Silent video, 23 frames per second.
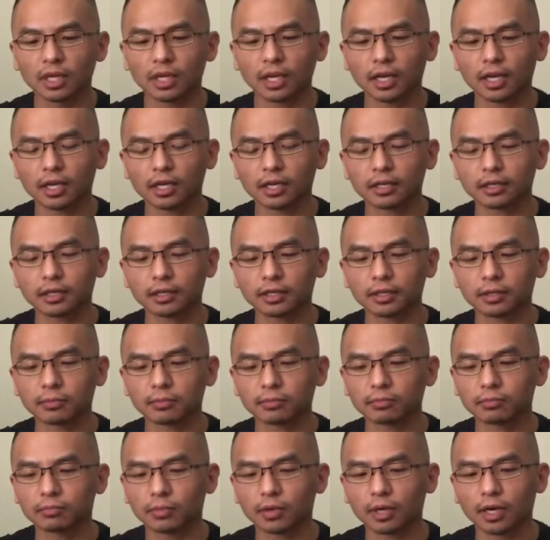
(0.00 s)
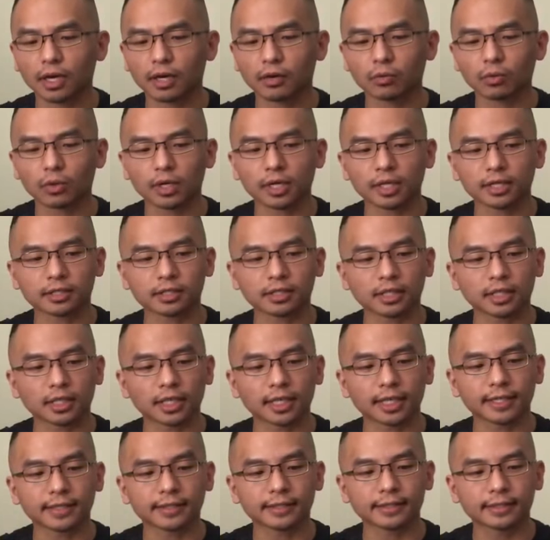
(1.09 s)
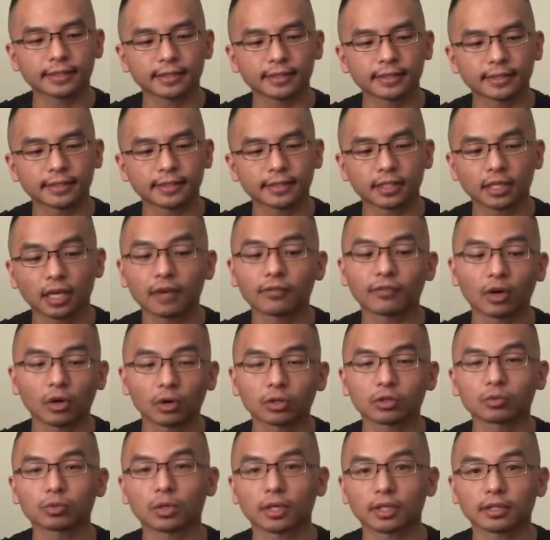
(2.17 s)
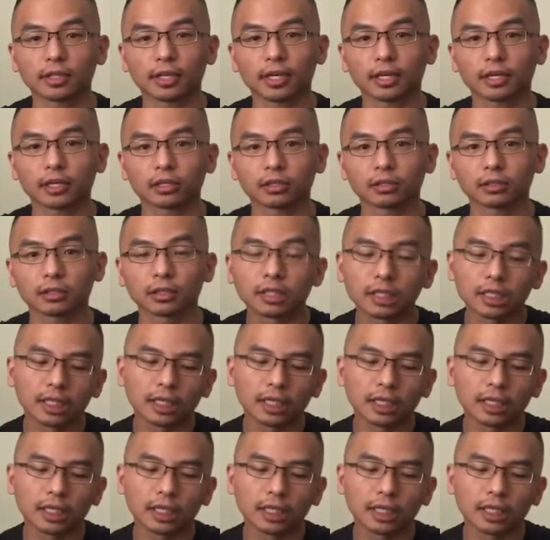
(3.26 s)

and I wanted to get, I've always wanted the Aeon,